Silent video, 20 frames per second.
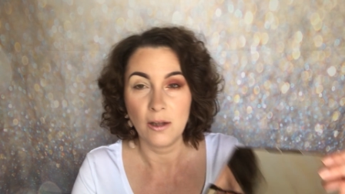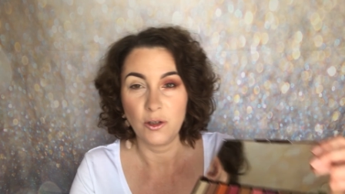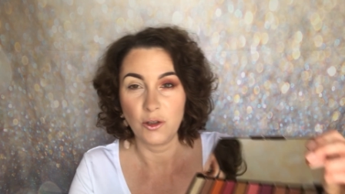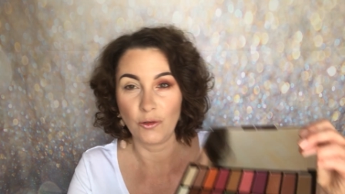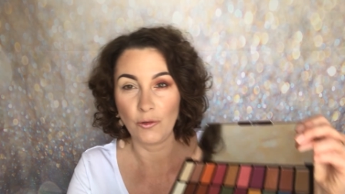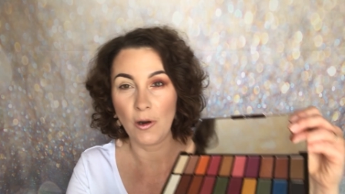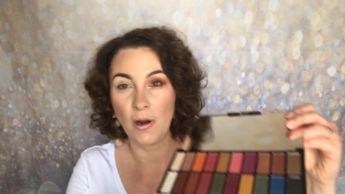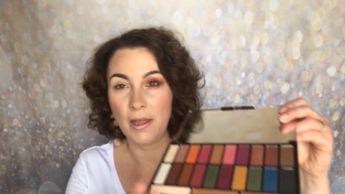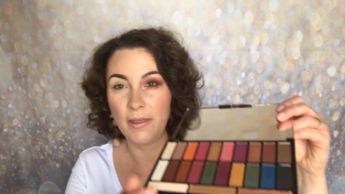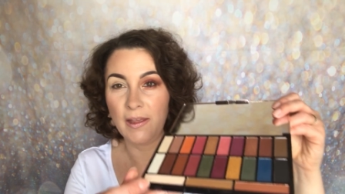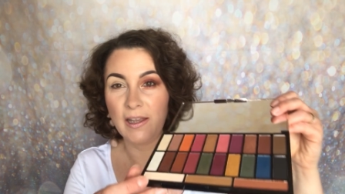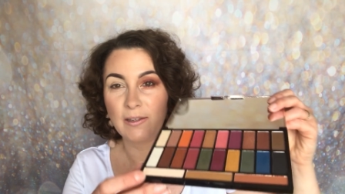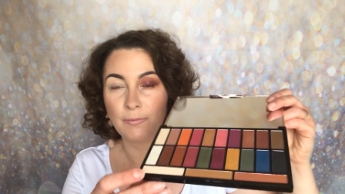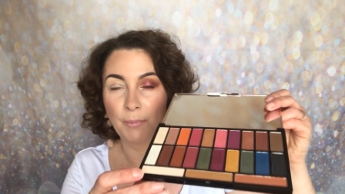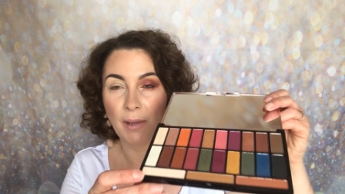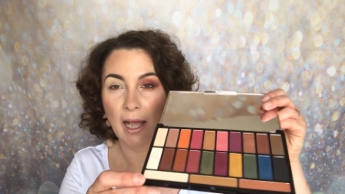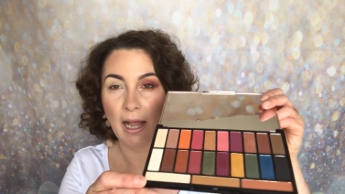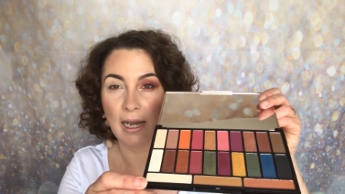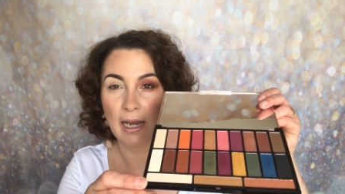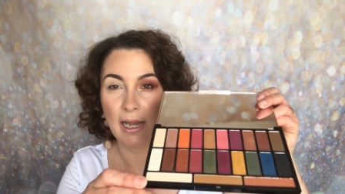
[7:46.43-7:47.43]
try this
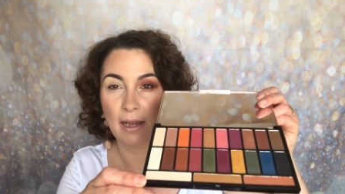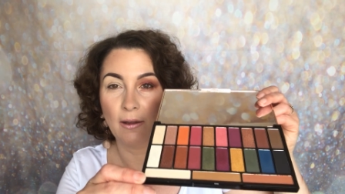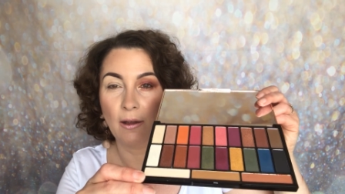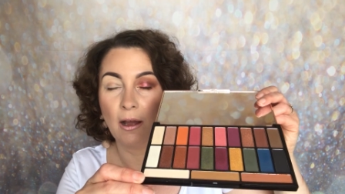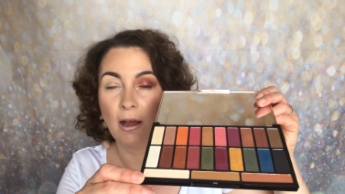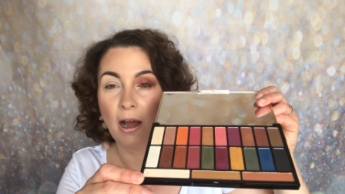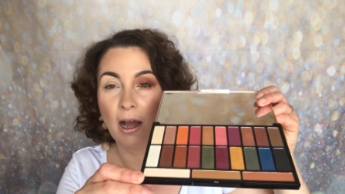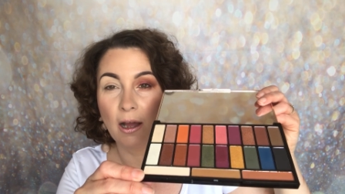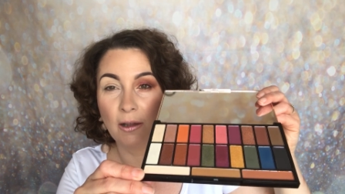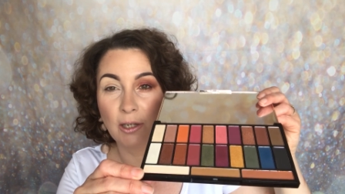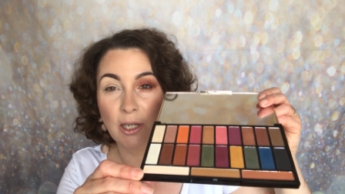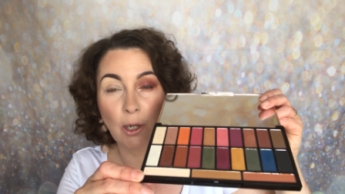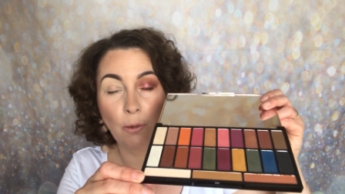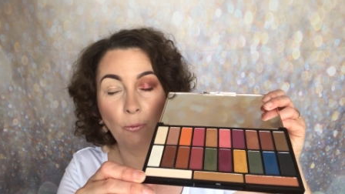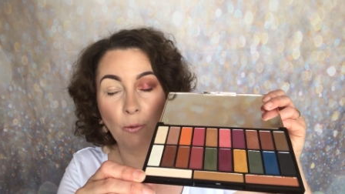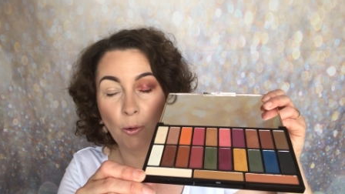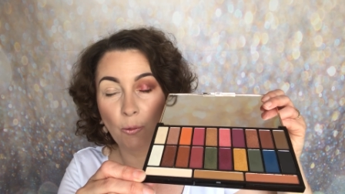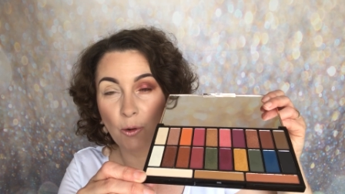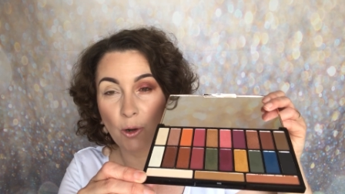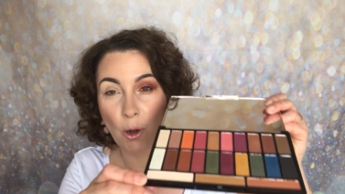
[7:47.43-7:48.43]
palette you
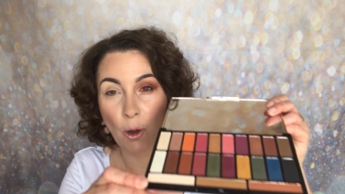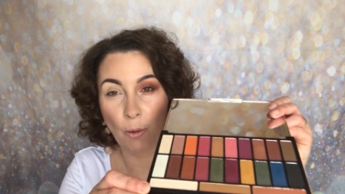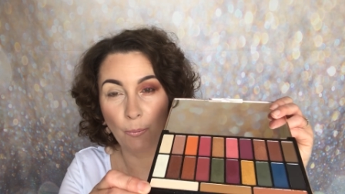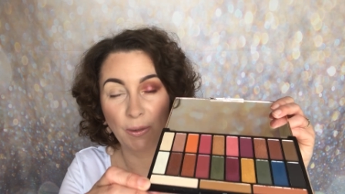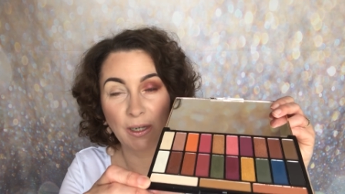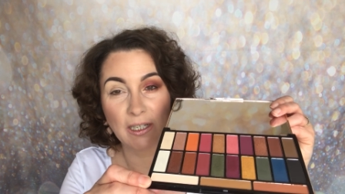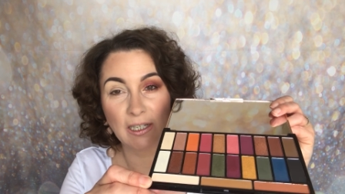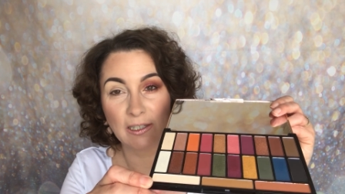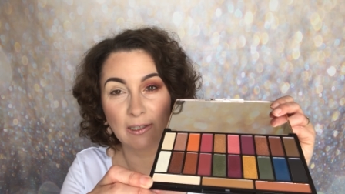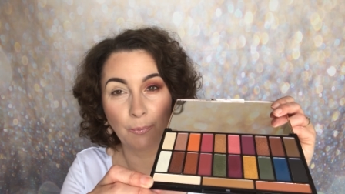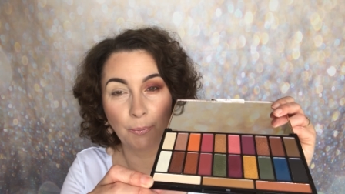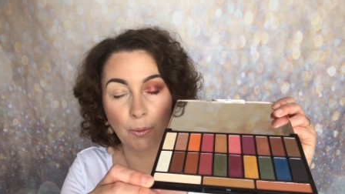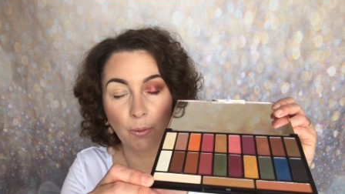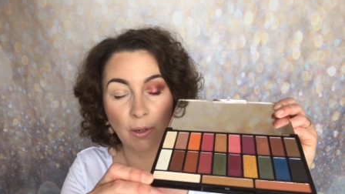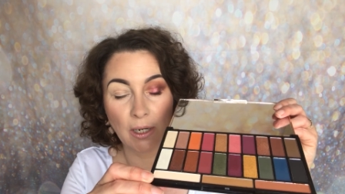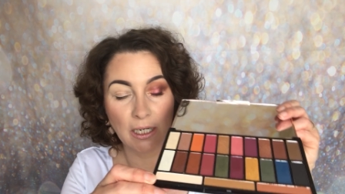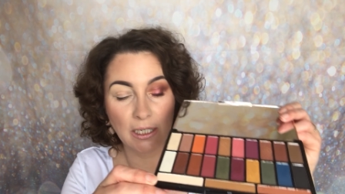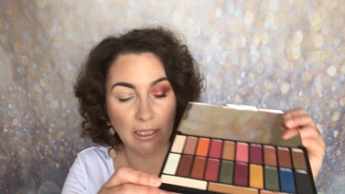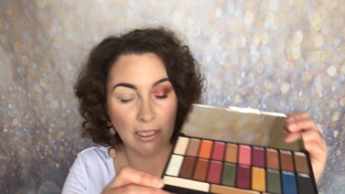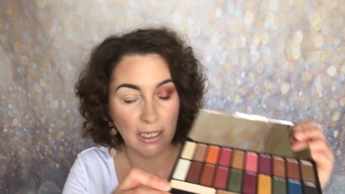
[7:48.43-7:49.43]
will not be
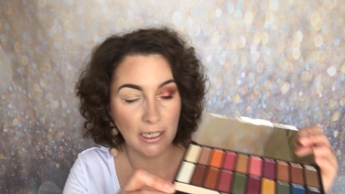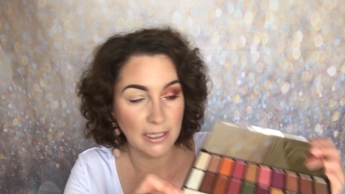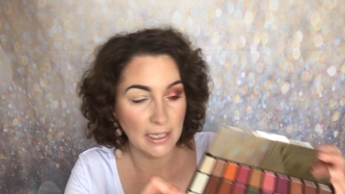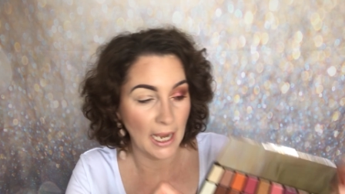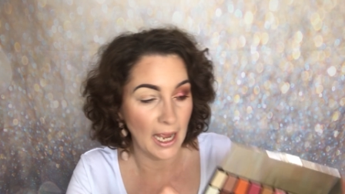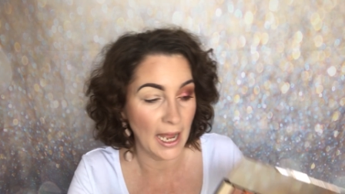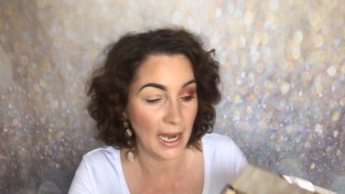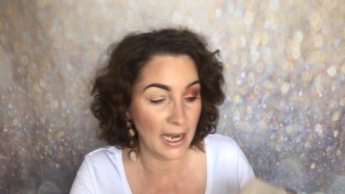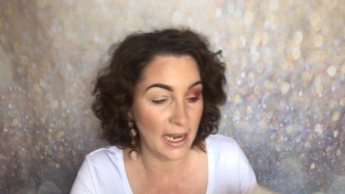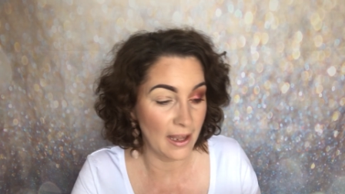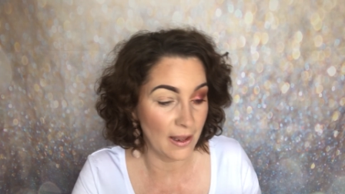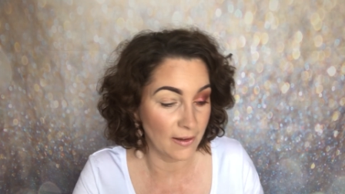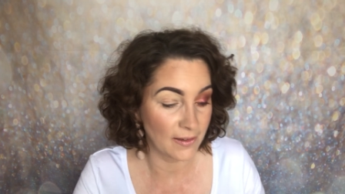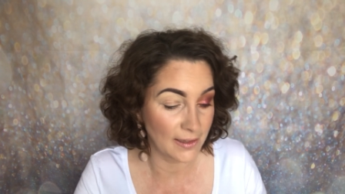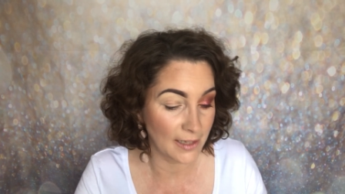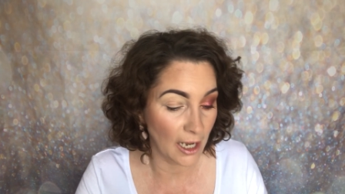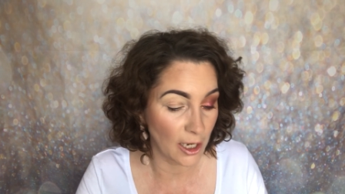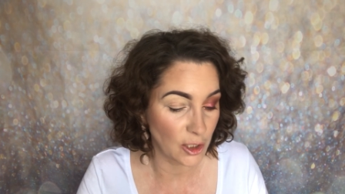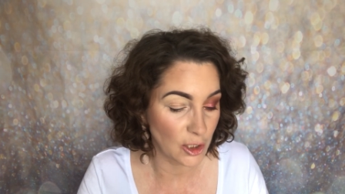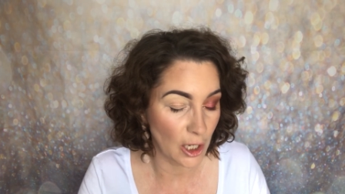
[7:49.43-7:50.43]
disappointed and at
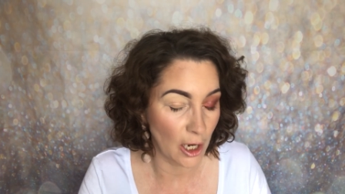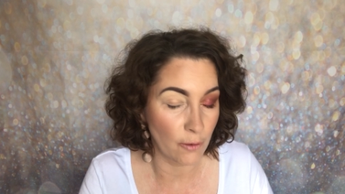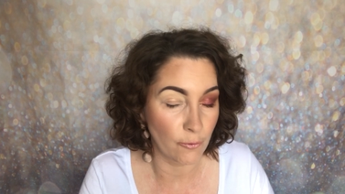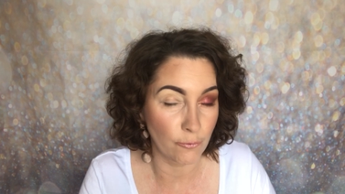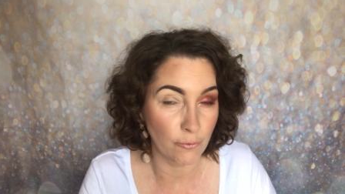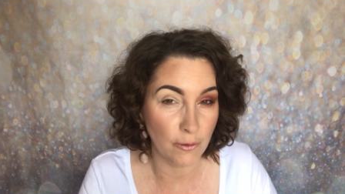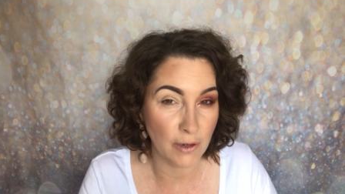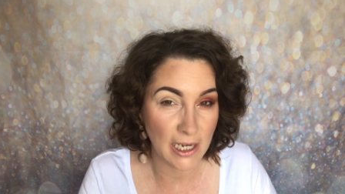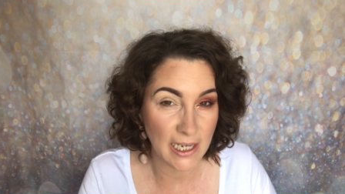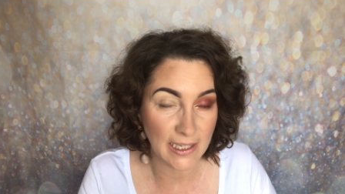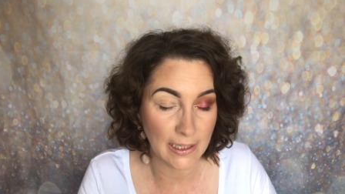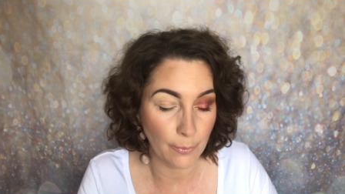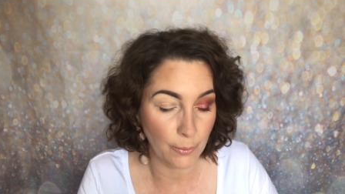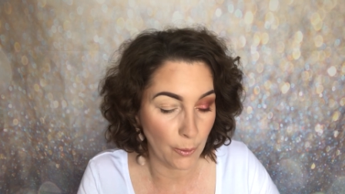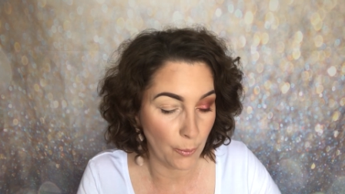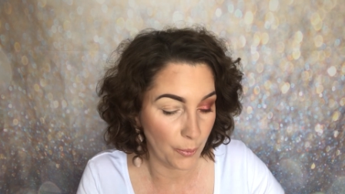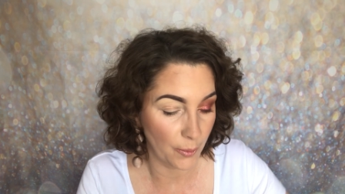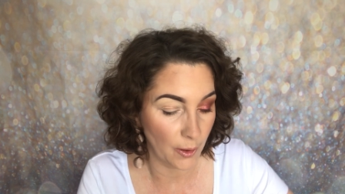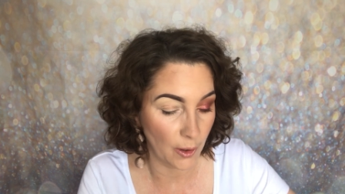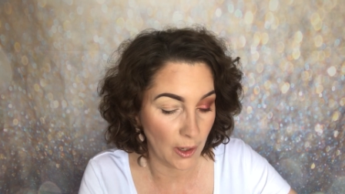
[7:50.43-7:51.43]
such a
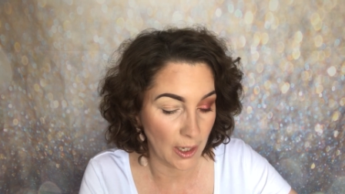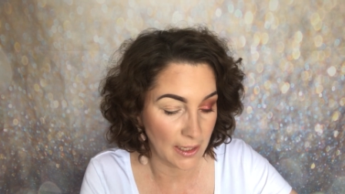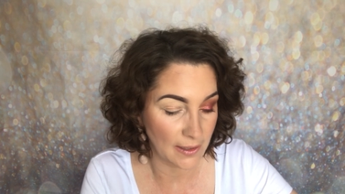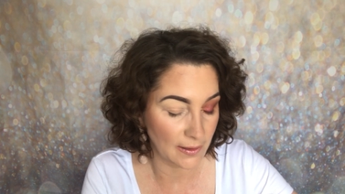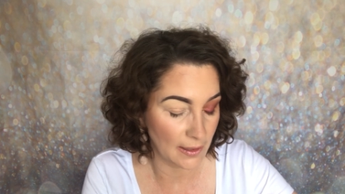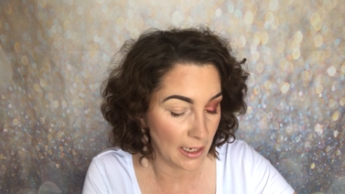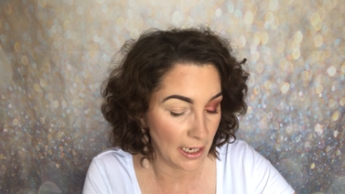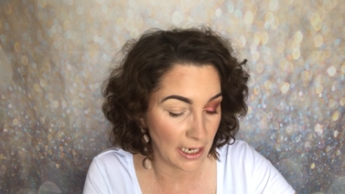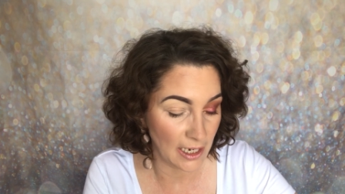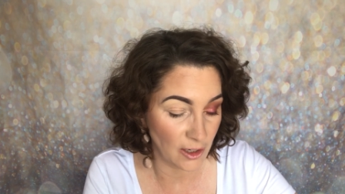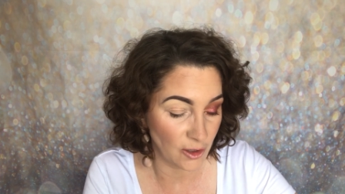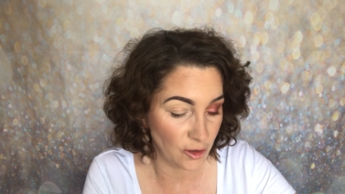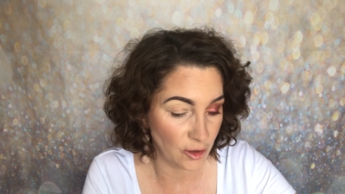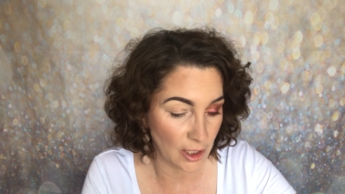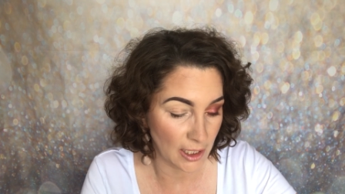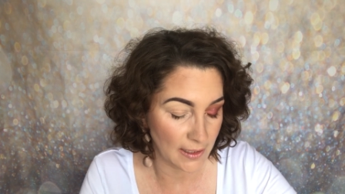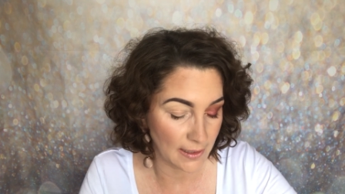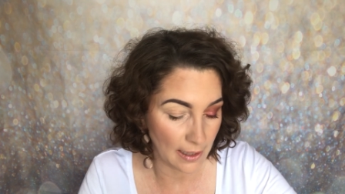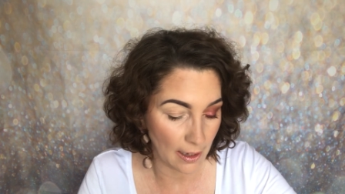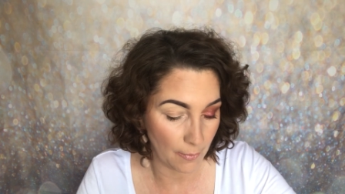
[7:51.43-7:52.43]
reasonable price it is
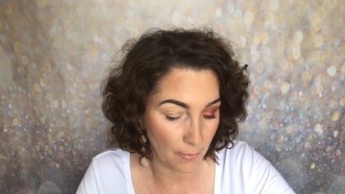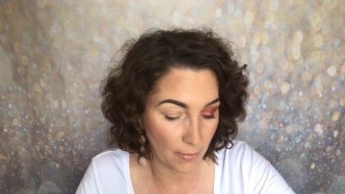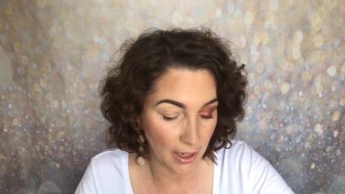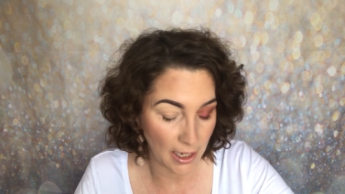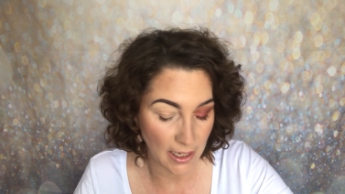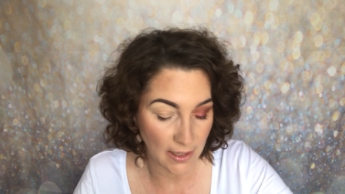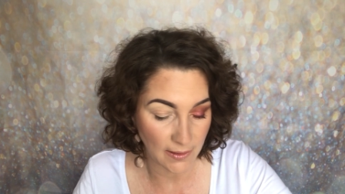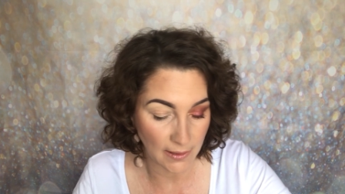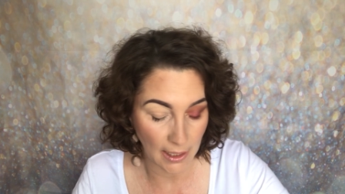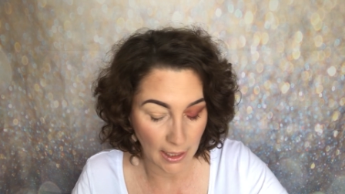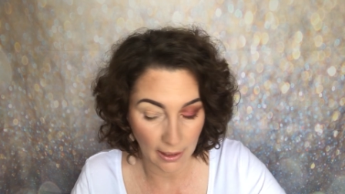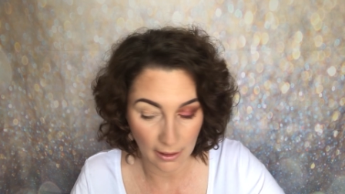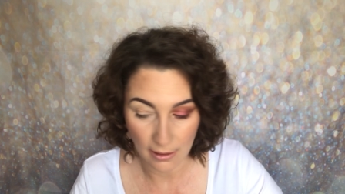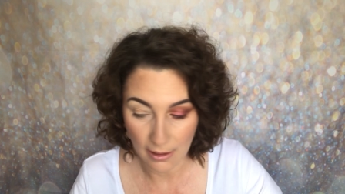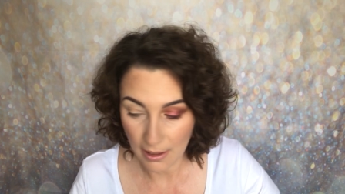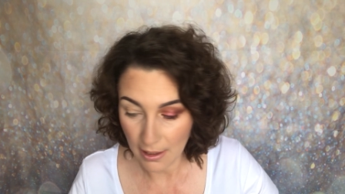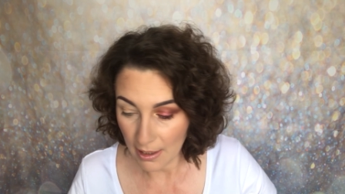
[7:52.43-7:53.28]
just amazing